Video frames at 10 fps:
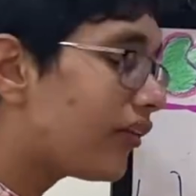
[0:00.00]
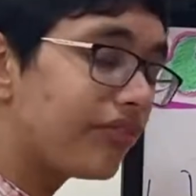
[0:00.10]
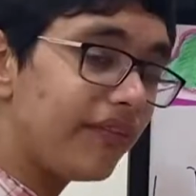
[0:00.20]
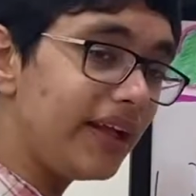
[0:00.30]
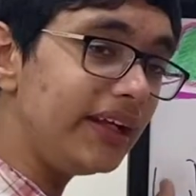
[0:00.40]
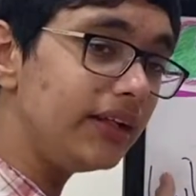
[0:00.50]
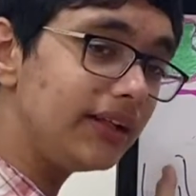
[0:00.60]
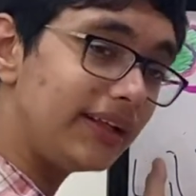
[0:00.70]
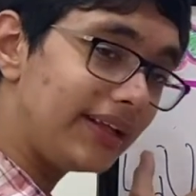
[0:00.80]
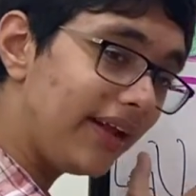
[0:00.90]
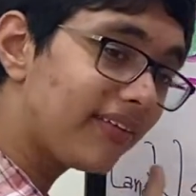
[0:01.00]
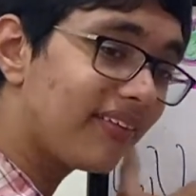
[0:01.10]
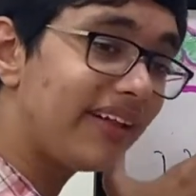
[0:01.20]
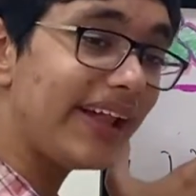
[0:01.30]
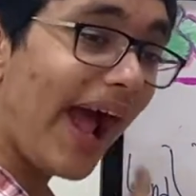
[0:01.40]
very less
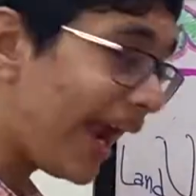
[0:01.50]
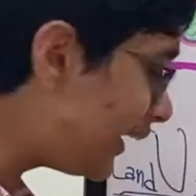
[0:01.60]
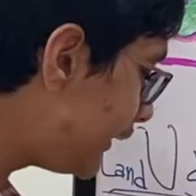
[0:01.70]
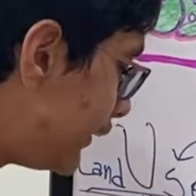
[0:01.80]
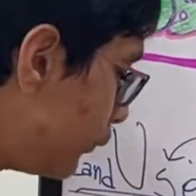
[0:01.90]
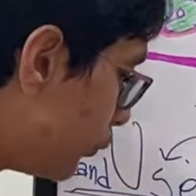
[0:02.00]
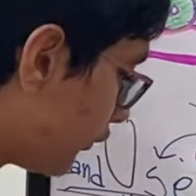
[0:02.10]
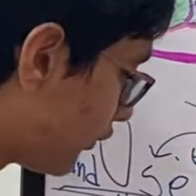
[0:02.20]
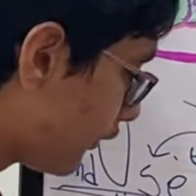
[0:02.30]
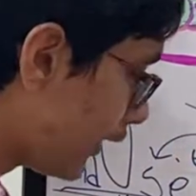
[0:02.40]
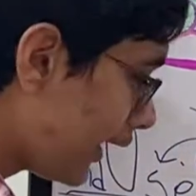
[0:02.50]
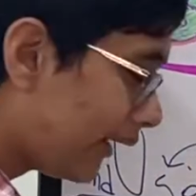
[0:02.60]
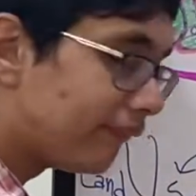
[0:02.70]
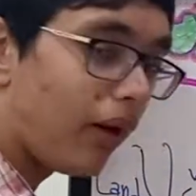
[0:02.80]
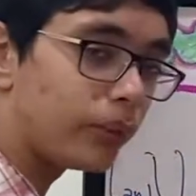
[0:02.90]
land use
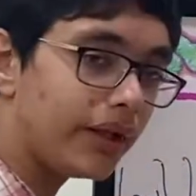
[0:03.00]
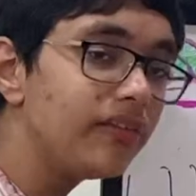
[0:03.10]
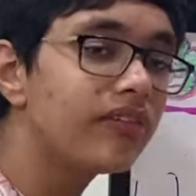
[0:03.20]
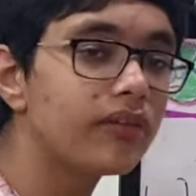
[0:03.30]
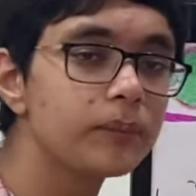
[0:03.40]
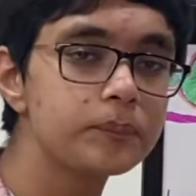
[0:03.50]
in mountains,